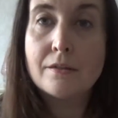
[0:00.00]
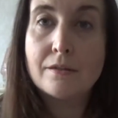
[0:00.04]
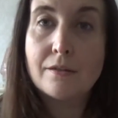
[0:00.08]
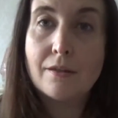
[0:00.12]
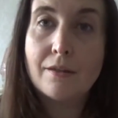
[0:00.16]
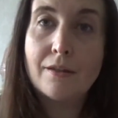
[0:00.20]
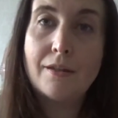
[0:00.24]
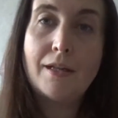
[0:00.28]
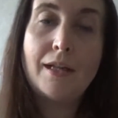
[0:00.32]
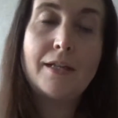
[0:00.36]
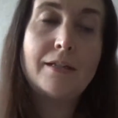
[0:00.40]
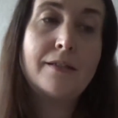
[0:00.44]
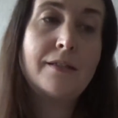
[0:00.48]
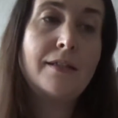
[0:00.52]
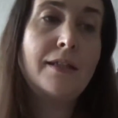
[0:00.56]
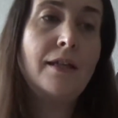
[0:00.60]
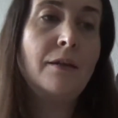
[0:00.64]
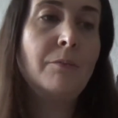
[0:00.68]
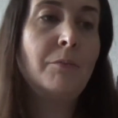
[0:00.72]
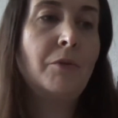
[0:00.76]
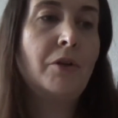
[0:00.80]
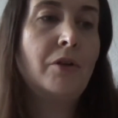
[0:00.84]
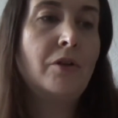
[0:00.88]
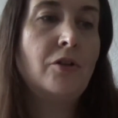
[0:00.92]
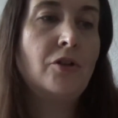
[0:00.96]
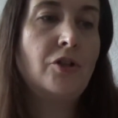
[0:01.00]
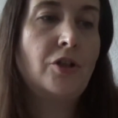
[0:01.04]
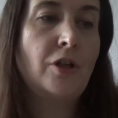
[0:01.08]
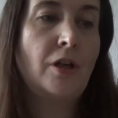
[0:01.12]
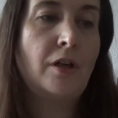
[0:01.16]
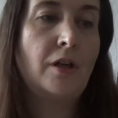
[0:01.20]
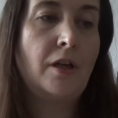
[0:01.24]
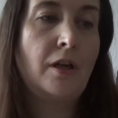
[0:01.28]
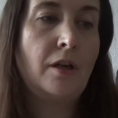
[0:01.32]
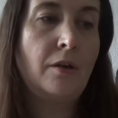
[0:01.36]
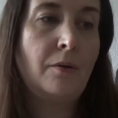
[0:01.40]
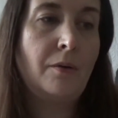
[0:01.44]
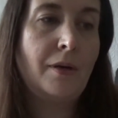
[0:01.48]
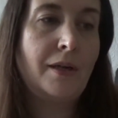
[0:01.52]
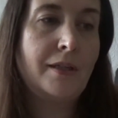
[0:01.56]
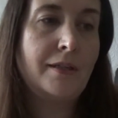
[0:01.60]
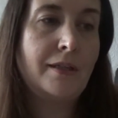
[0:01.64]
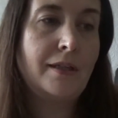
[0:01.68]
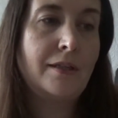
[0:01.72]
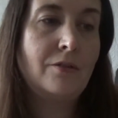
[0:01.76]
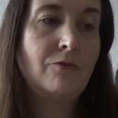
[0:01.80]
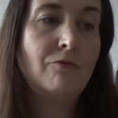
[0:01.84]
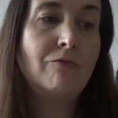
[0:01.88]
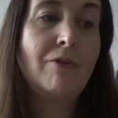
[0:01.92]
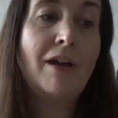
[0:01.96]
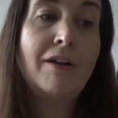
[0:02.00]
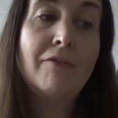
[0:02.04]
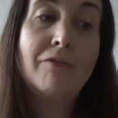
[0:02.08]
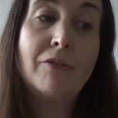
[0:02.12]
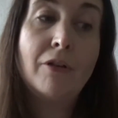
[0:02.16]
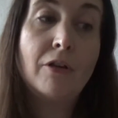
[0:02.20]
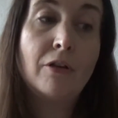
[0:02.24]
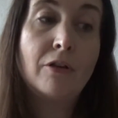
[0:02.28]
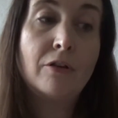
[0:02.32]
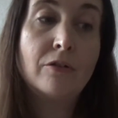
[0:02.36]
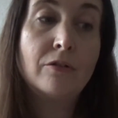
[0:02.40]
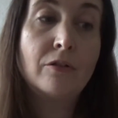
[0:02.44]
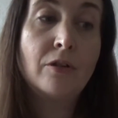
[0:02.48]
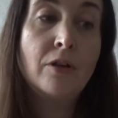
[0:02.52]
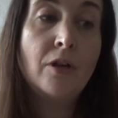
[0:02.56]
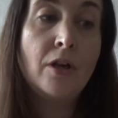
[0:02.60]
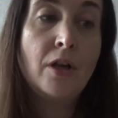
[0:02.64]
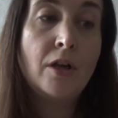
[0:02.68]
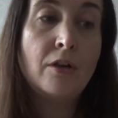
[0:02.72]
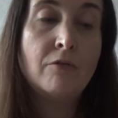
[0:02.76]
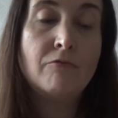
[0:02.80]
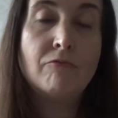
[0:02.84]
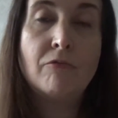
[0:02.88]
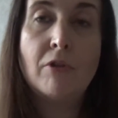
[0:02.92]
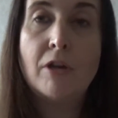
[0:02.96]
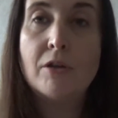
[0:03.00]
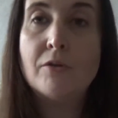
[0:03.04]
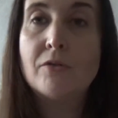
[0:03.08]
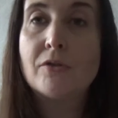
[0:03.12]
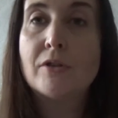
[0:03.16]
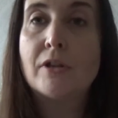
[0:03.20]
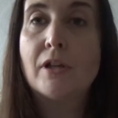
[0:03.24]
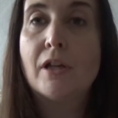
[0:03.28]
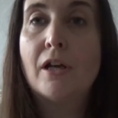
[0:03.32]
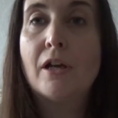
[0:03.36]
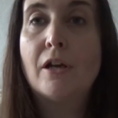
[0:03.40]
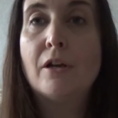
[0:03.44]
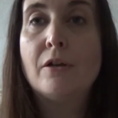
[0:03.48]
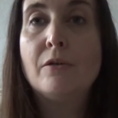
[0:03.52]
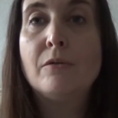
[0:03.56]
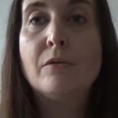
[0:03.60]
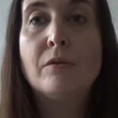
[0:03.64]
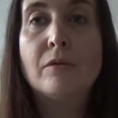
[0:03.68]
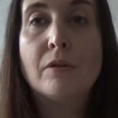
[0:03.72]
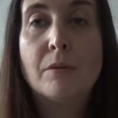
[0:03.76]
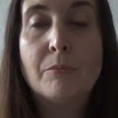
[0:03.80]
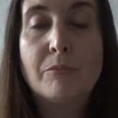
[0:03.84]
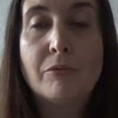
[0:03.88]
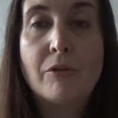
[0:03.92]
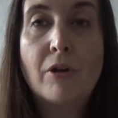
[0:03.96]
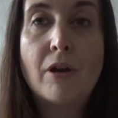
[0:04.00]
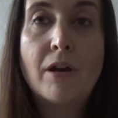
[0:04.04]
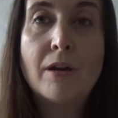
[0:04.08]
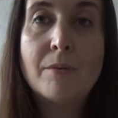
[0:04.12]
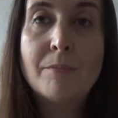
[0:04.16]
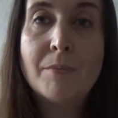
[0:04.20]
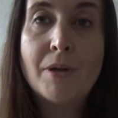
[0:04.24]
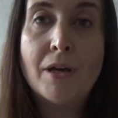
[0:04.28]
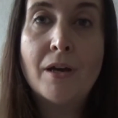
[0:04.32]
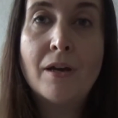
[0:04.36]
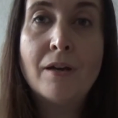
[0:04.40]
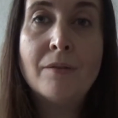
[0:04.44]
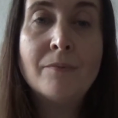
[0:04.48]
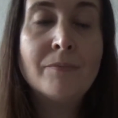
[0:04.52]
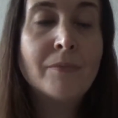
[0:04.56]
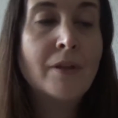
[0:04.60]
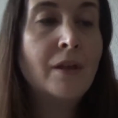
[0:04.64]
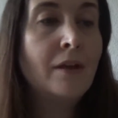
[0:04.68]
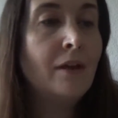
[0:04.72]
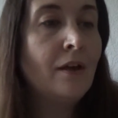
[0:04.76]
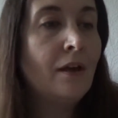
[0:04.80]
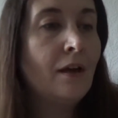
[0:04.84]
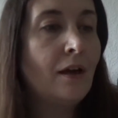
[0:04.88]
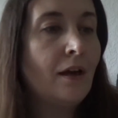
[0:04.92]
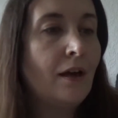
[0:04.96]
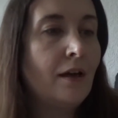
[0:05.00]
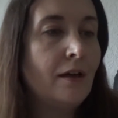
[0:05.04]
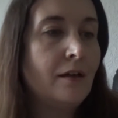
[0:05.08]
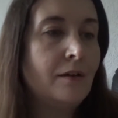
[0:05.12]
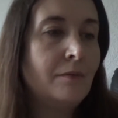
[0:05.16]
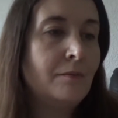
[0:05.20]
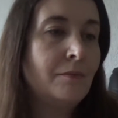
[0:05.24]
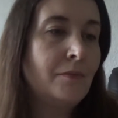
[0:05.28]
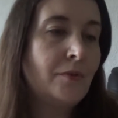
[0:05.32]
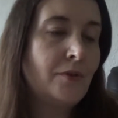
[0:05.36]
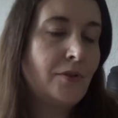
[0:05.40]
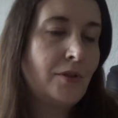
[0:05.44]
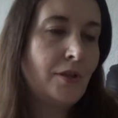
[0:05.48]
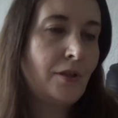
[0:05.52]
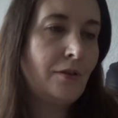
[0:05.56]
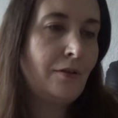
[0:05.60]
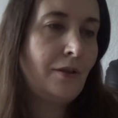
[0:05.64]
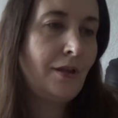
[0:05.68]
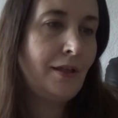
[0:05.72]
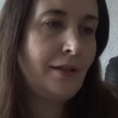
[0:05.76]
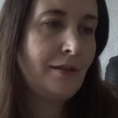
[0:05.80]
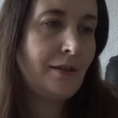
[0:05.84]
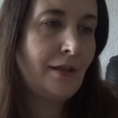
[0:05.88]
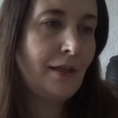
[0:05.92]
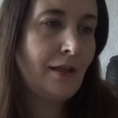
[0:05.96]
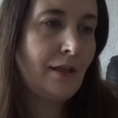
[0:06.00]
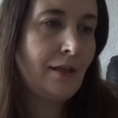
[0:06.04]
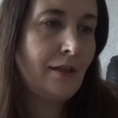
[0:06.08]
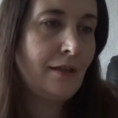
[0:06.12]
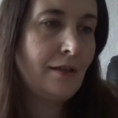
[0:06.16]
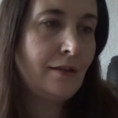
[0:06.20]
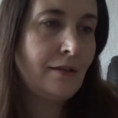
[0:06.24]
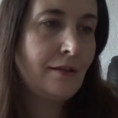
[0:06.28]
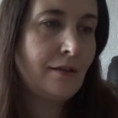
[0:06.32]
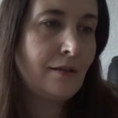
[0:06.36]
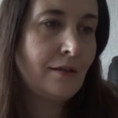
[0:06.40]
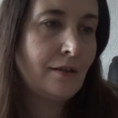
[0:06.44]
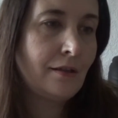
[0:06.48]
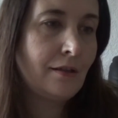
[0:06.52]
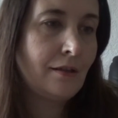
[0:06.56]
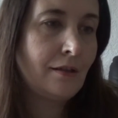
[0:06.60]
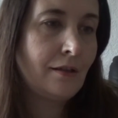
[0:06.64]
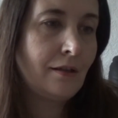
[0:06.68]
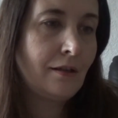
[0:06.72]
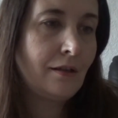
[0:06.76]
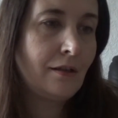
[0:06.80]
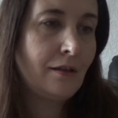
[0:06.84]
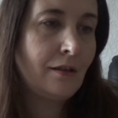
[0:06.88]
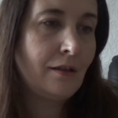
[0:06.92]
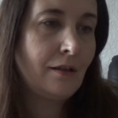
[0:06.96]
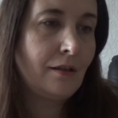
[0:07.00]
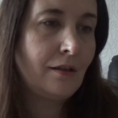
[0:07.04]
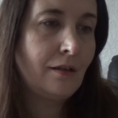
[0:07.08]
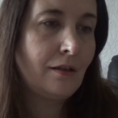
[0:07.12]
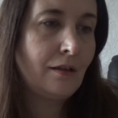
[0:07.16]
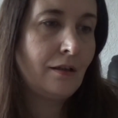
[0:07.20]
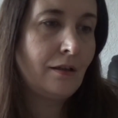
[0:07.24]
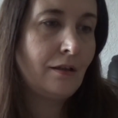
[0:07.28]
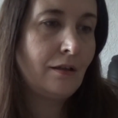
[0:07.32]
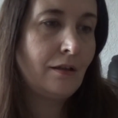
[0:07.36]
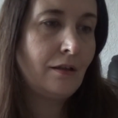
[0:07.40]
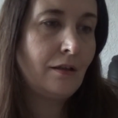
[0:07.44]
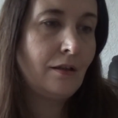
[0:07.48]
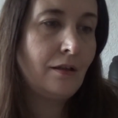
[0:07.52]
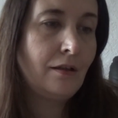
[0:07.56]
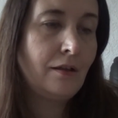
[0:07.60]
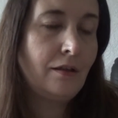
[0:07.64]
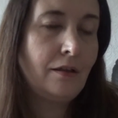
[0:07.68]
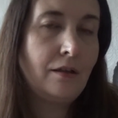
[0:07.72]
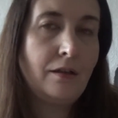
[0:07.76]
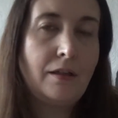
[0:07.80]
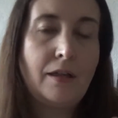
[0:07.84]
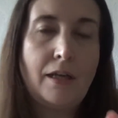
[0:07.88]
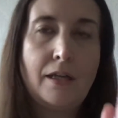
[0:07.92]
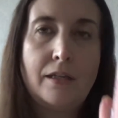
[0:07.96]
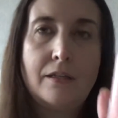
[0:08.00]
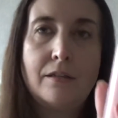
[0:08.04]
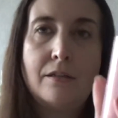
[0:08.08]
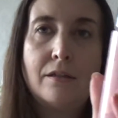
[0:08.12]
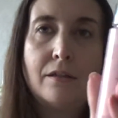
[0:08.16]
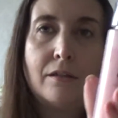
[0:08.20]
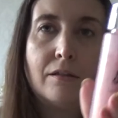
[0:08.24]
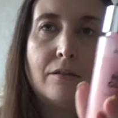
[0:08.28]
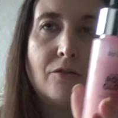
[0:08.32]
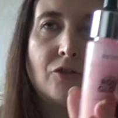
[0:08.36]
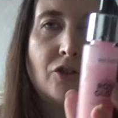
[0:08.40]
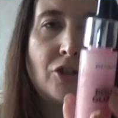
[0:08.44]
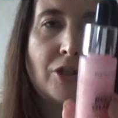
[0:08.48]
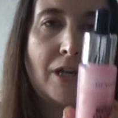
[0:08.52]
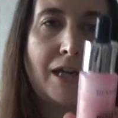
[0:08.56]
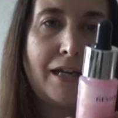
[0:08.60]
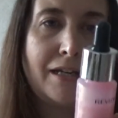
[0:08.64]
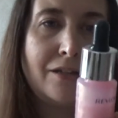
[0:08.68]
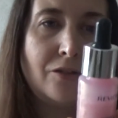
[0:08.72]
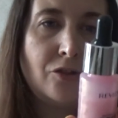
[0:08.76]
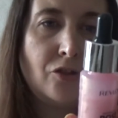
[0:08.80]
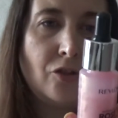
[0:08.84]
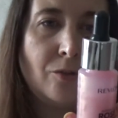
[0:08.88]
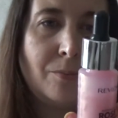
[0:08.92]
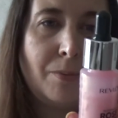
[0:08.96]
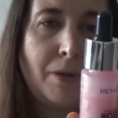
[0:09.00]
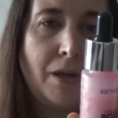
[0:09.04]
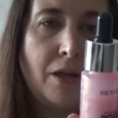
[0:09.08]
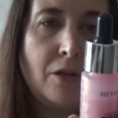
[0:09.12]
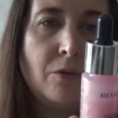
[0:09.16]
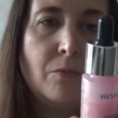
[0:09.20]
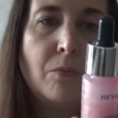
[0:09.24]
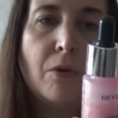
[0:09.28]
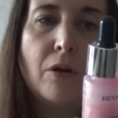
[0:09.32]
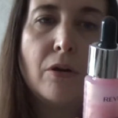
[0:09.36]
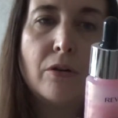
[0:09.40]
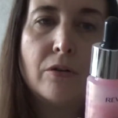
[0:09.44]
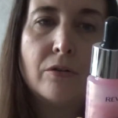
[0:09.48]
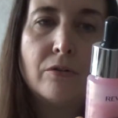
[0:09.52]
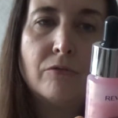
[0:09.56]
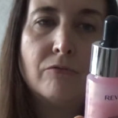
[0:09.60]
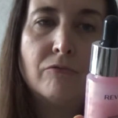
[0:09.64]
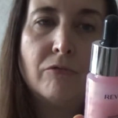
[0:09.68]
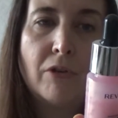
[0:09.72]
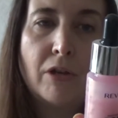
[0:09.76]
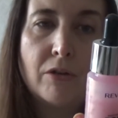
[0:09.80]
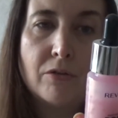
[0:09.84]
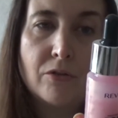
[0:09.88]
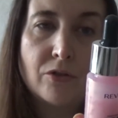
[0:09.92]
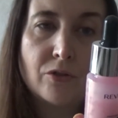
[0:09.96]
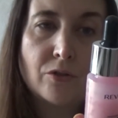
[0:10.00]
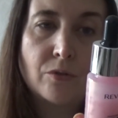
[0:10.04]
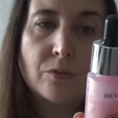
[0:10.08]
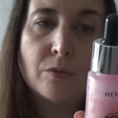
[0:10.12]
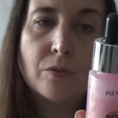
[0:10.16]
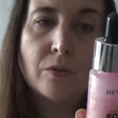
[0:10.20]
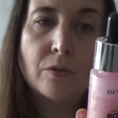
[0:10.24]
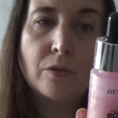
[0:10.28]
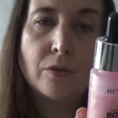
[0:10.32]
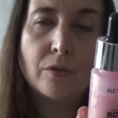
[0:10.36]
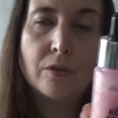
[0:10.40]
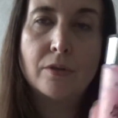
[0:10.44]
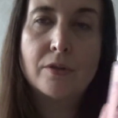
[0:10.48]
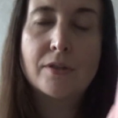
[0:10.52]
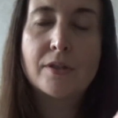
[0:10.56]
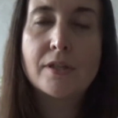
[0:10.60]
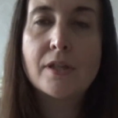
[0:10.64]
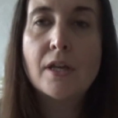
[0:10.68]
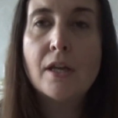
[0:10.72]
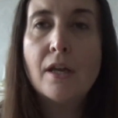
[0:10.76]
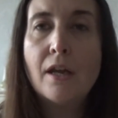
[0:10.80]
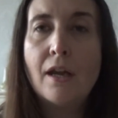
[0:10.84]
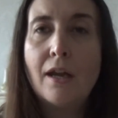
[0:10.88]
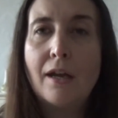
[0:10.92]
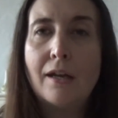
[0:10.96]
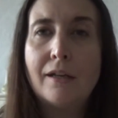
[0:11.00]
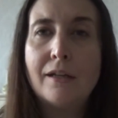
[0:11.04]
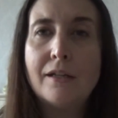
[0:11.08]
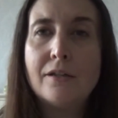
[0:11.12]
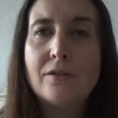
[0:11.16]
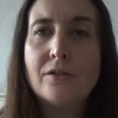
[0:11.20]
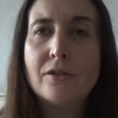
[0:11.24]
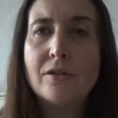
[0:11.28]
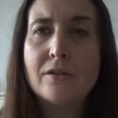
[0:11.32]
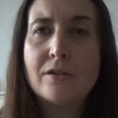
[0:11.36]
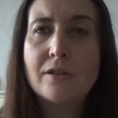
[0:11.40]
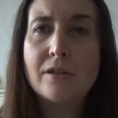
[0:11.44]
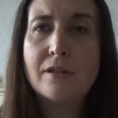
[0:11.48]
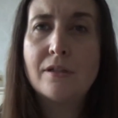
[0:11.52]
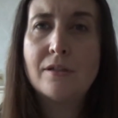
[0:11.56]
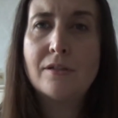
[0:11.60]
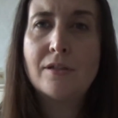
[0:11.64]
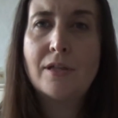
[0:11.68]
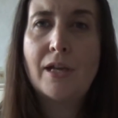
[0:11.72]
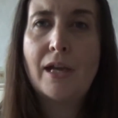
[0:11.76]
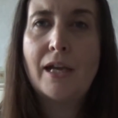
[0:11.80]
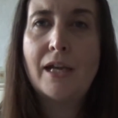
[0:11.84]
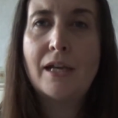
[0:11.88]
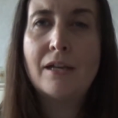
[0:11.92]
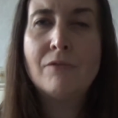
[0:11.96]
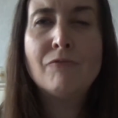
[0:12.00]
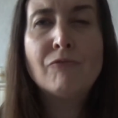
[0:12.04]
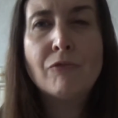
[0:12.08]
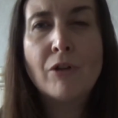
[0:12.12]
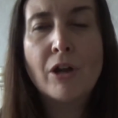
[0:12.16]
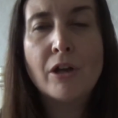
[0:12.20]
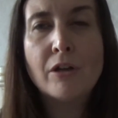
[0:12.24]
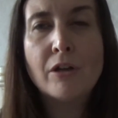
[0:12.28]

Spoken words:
So the next thing I'm going to show you is this Revlon Rose Glow Primer. So this is in shade 001 Rose Quartz. And it does contain